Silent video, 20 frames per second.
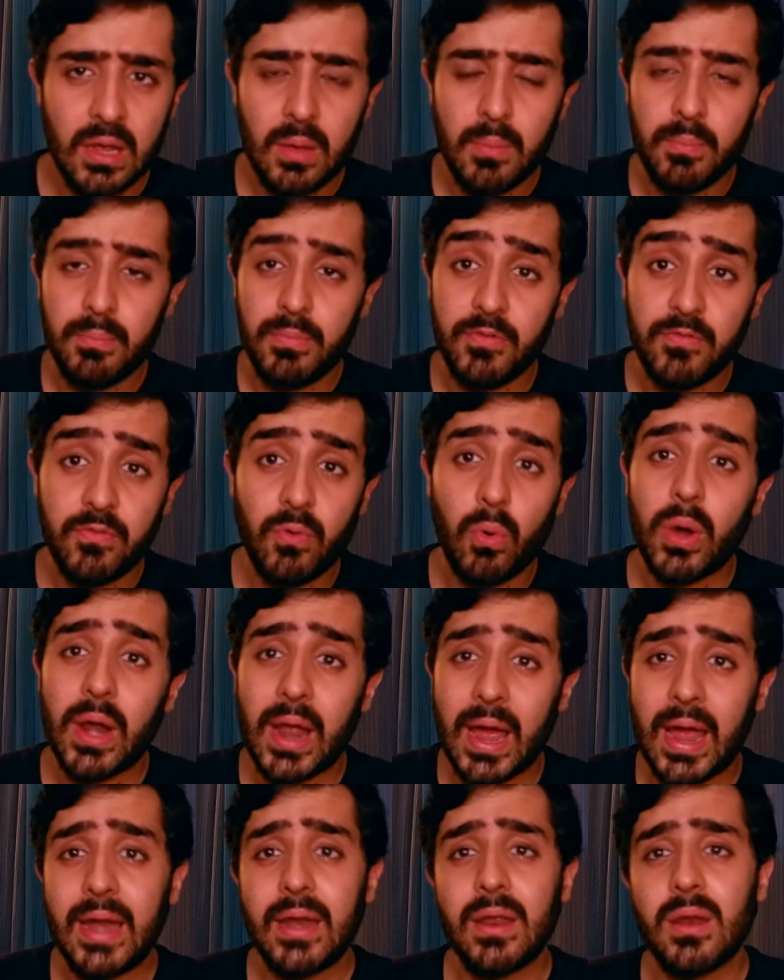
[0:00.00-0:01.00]

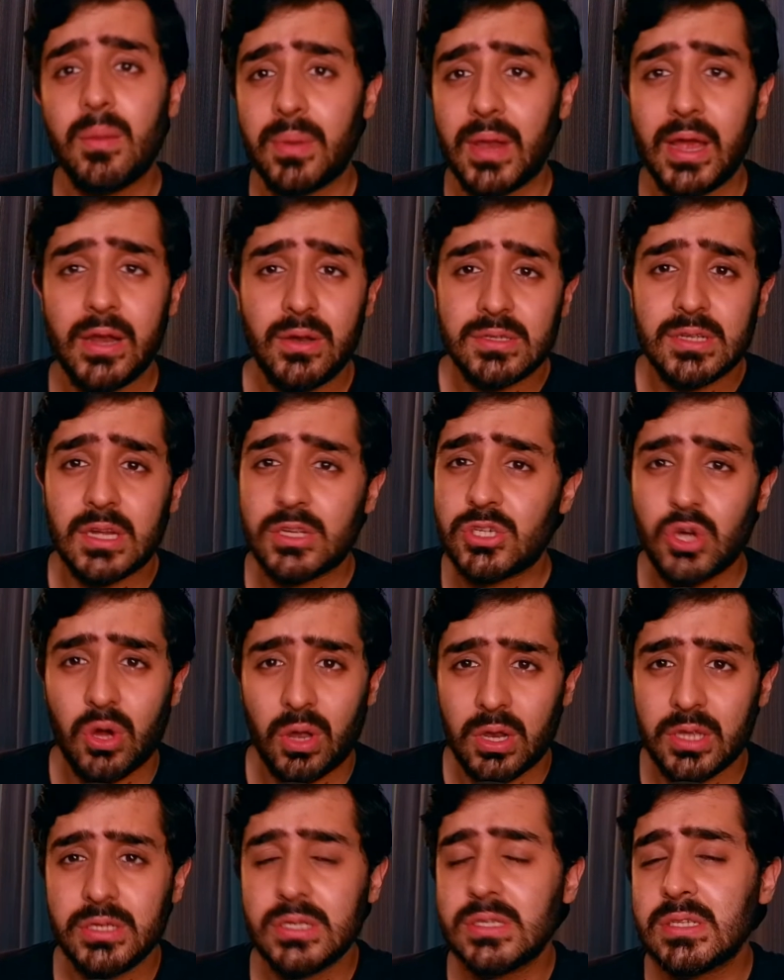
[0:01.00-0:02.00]
beforehand and apply to such
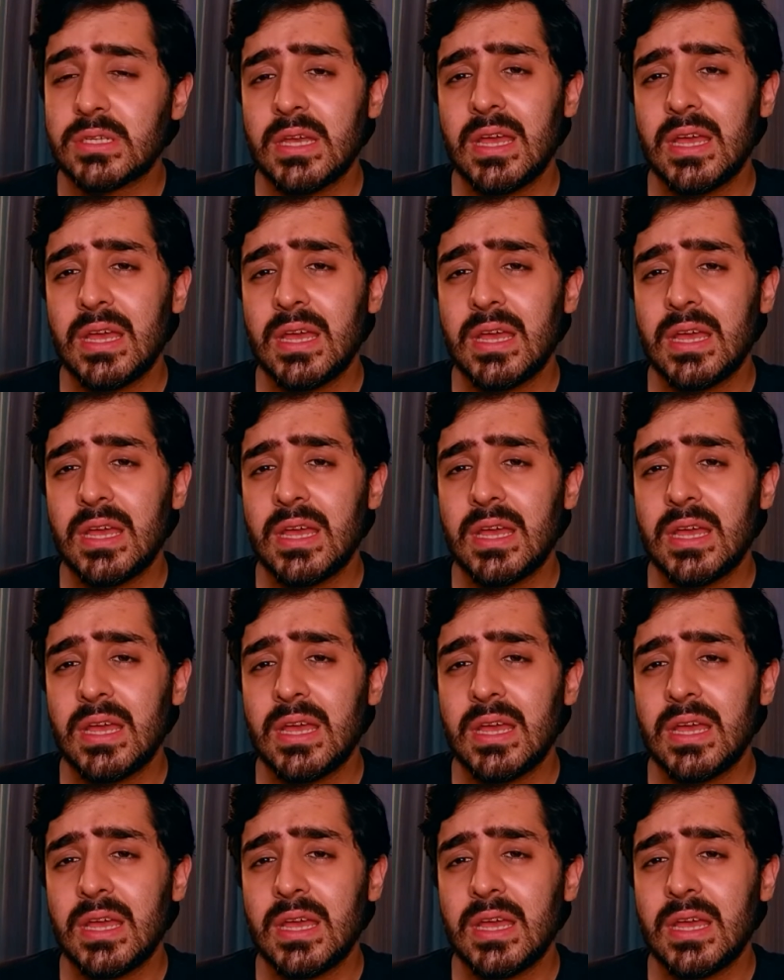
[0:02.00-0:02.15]
colleges.